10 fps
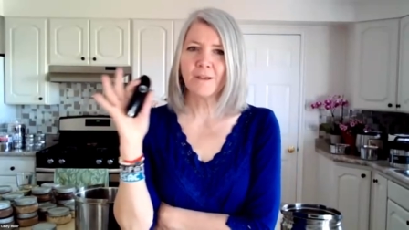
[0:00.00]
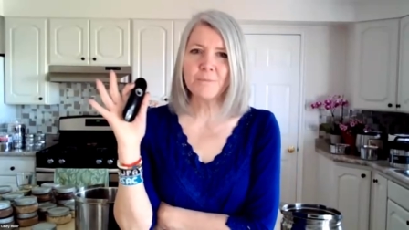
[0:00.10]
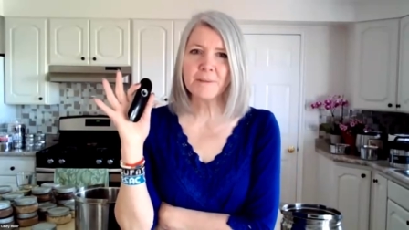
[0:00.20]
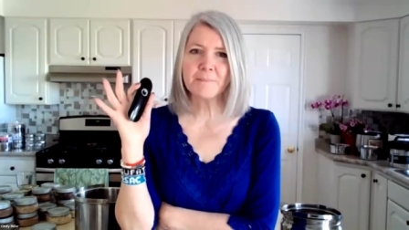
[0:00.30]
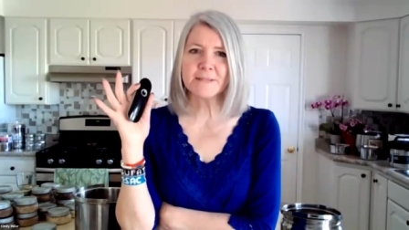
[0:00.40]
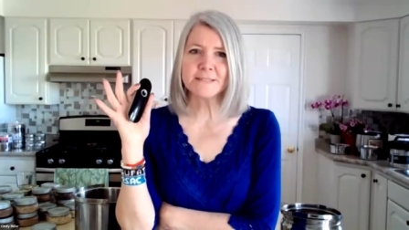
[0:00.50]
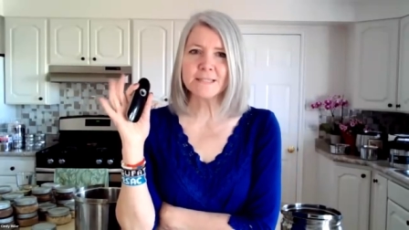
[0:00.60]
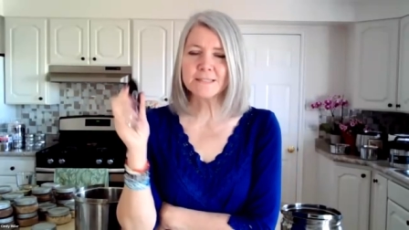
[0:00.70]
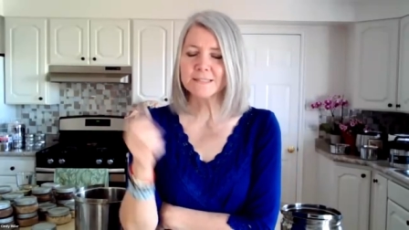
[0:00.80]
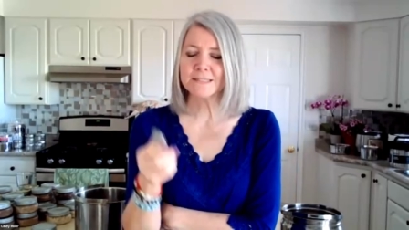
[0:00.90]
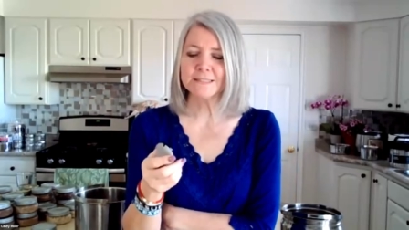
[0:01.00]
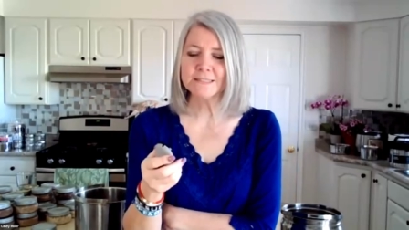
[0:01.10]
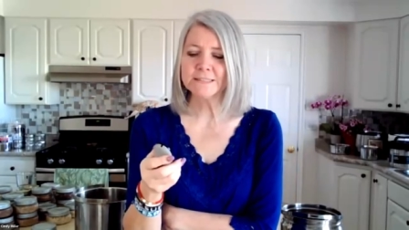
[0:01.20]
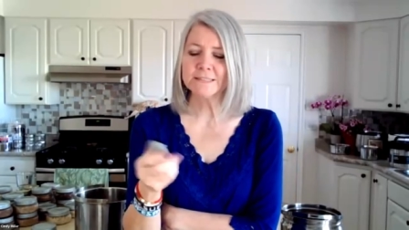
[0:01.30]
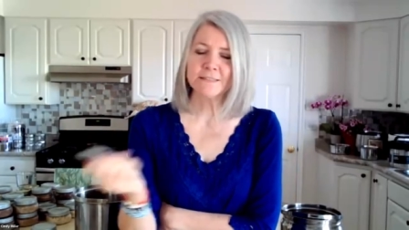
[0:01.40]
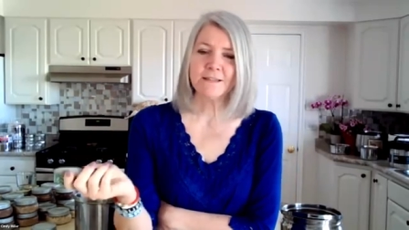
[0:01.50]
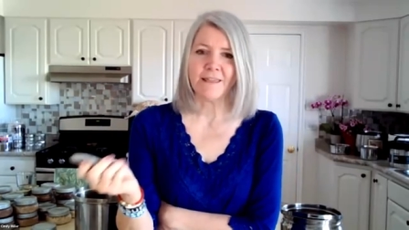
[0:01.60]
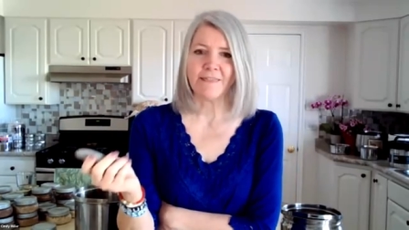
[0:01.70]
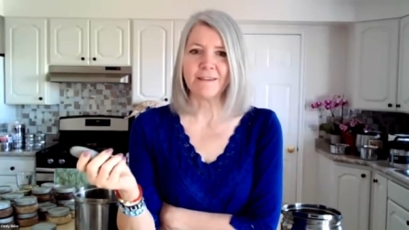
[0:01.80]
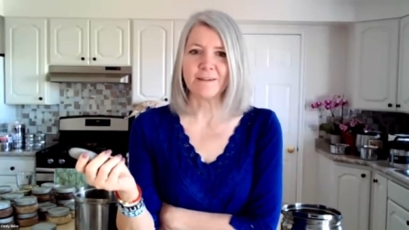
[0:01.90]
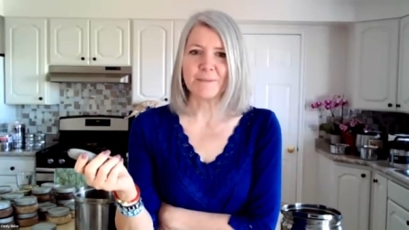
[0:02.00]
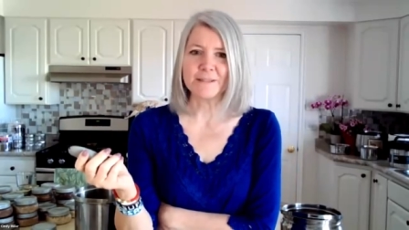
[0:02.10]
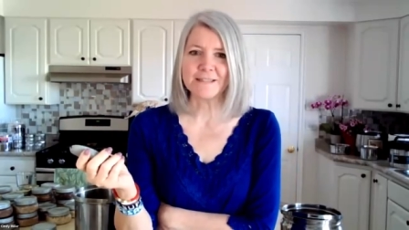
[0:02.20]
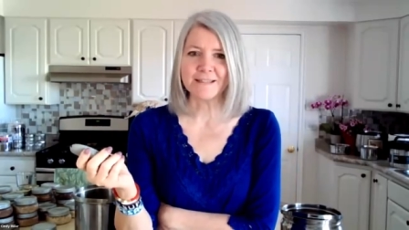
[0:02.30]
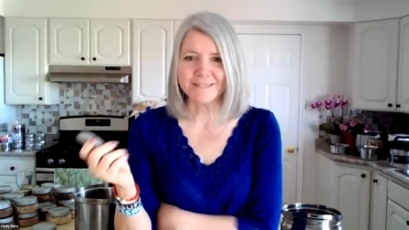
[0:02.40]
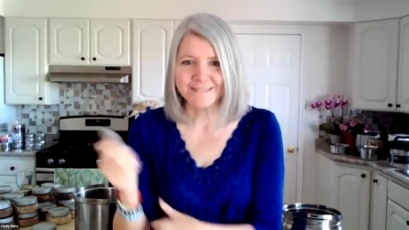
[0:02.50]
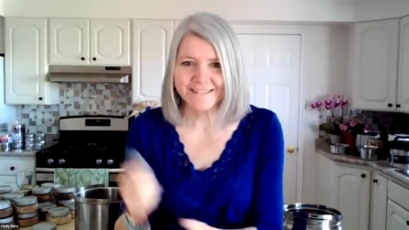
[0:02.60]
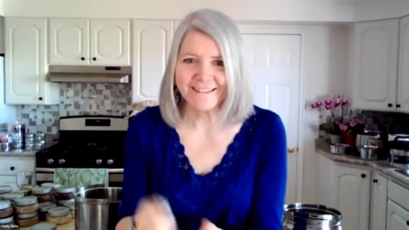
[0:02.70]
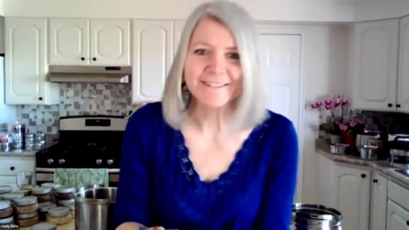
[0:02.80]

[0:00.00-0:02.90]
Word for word: hope that made sense. I think it made sense.